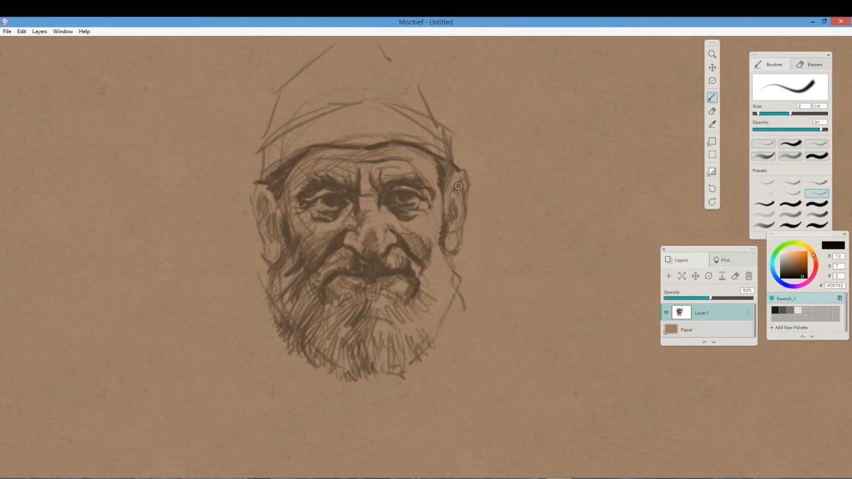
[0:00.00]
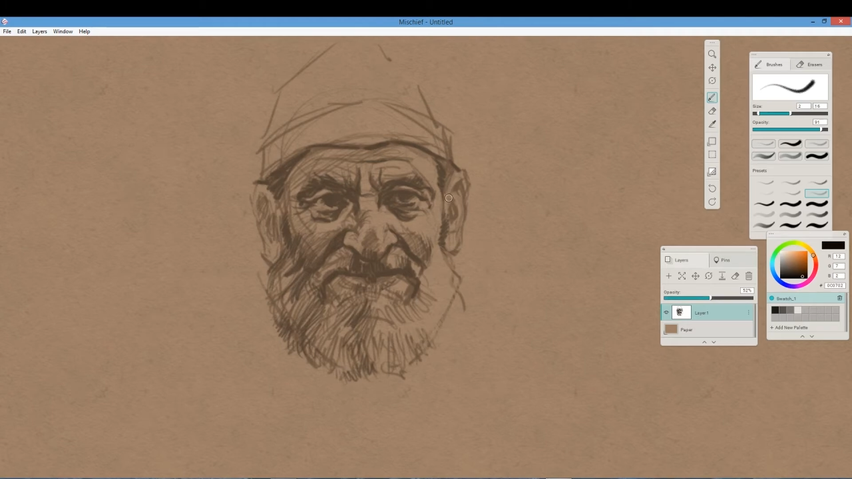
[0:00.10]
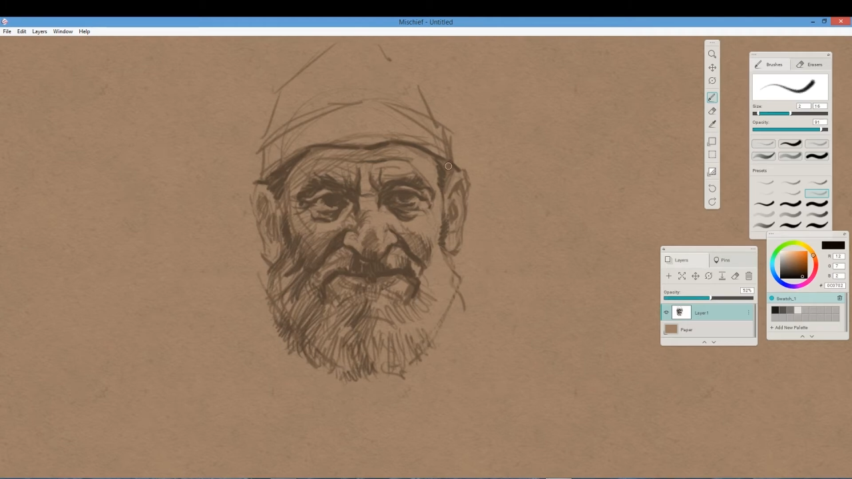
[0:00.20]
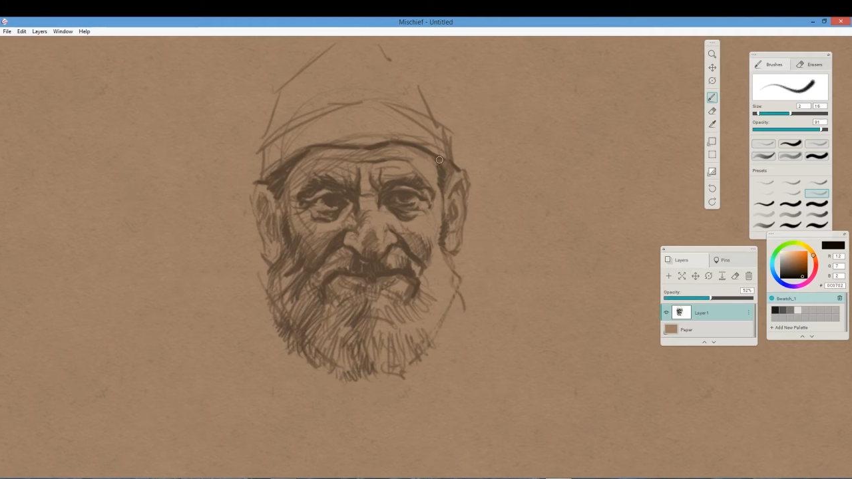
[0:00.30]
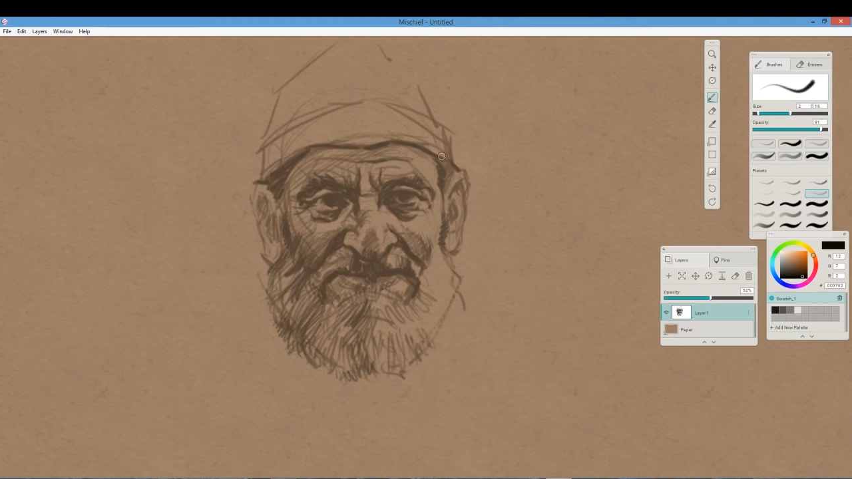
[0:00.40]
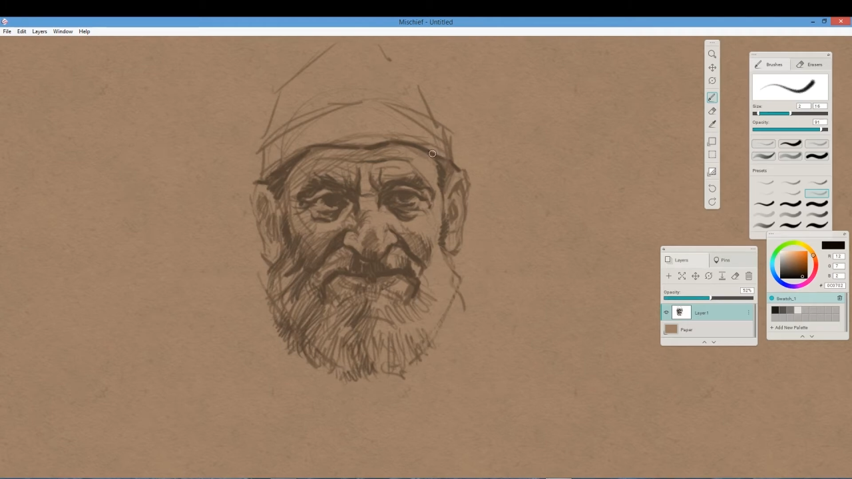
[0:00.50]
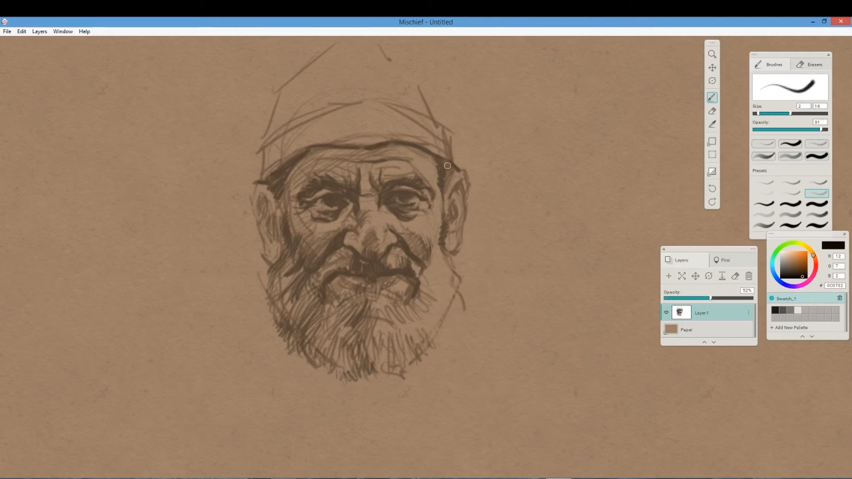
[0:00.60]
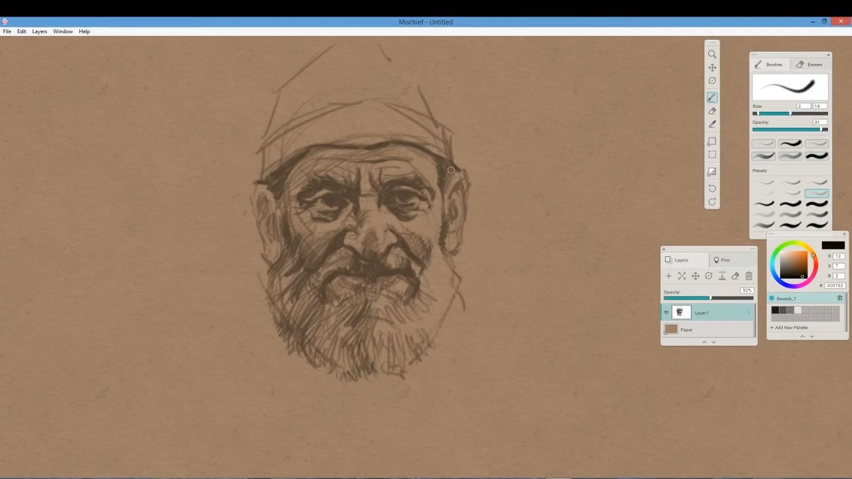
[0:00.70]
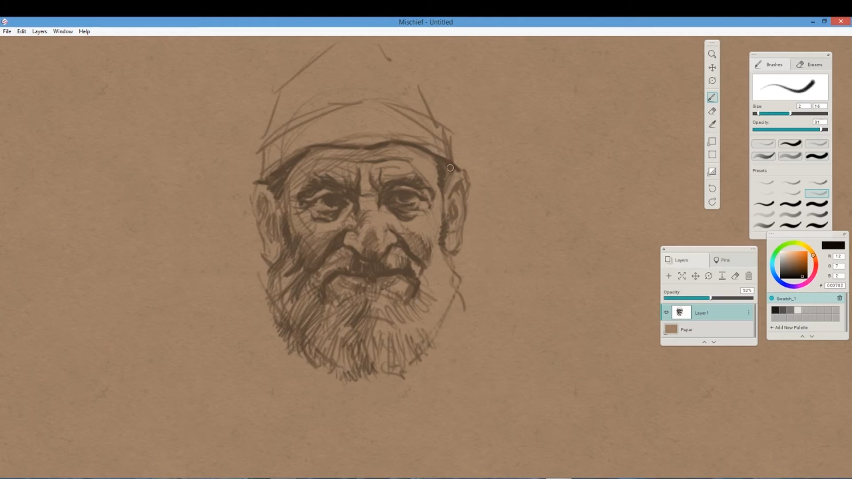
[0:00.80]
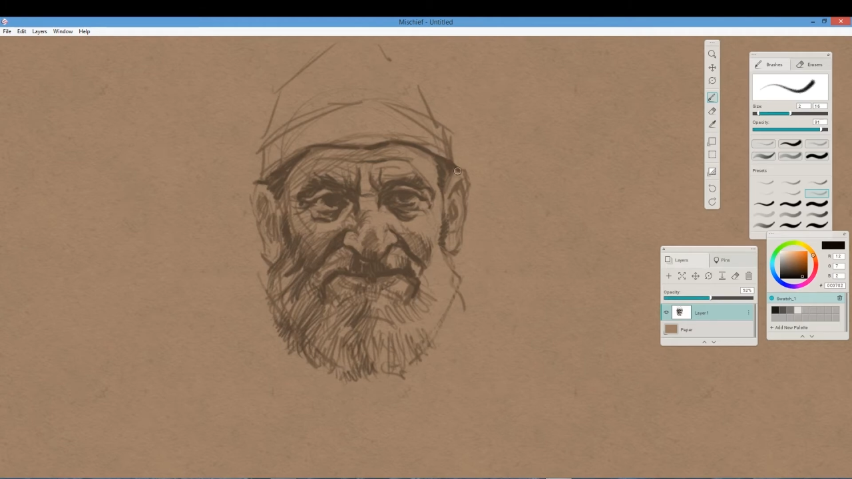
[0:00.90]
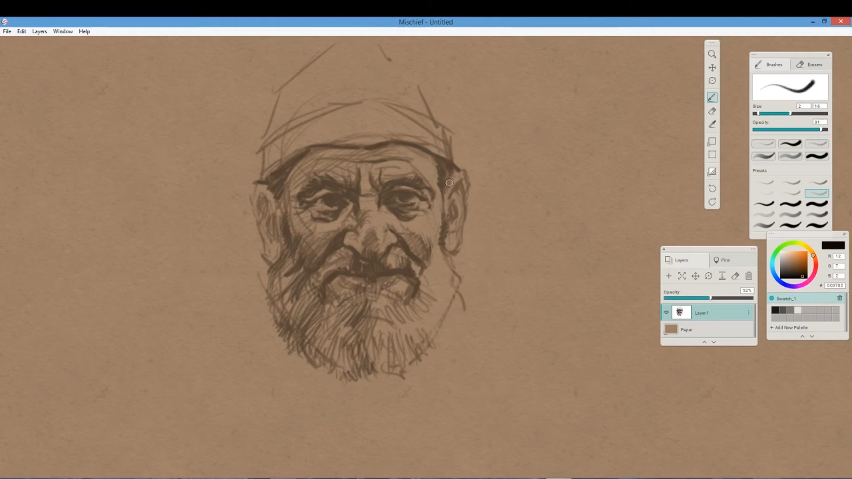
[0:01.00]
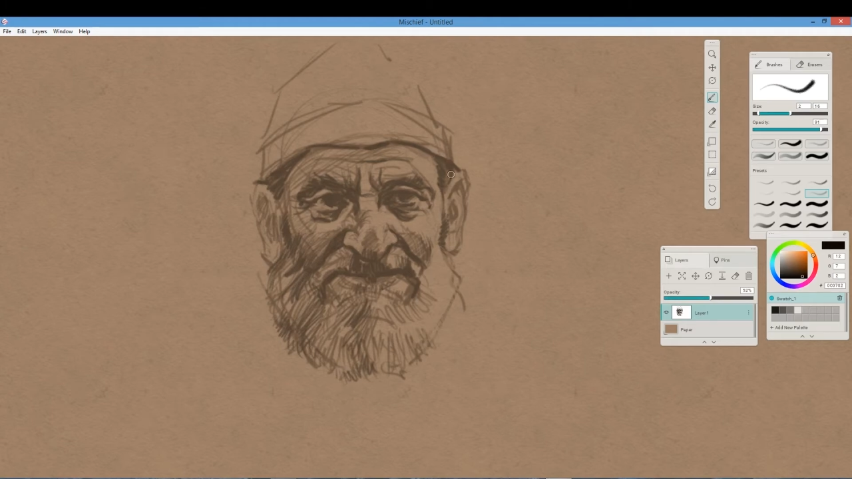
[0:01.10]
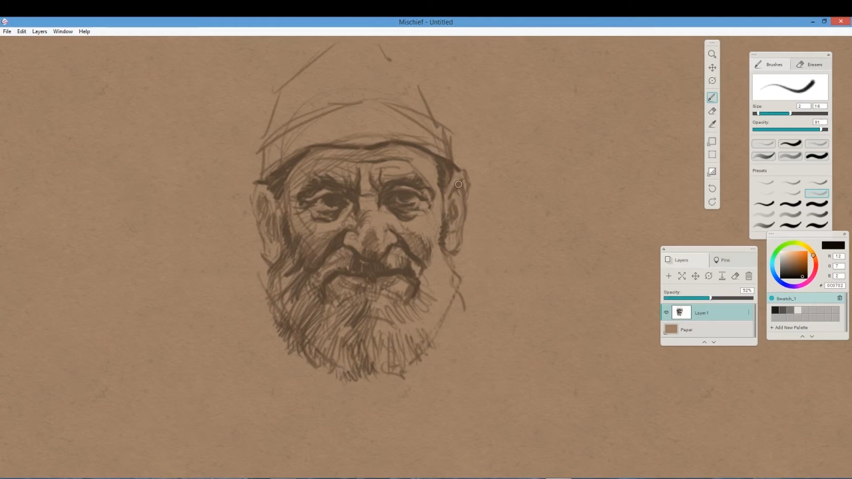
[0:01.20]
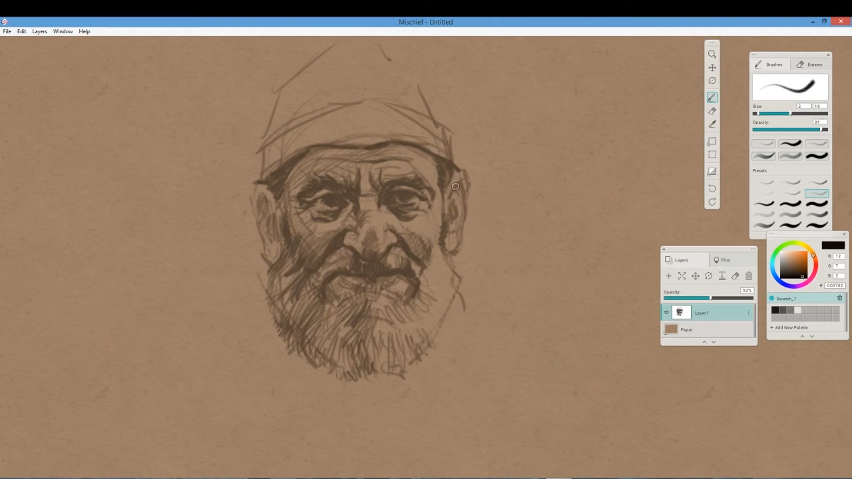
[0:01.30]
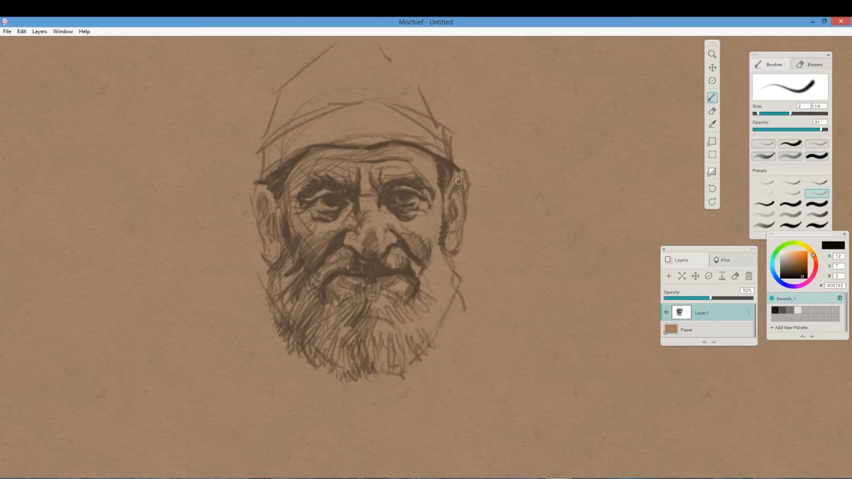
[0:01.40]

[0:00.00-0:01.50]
uh, very good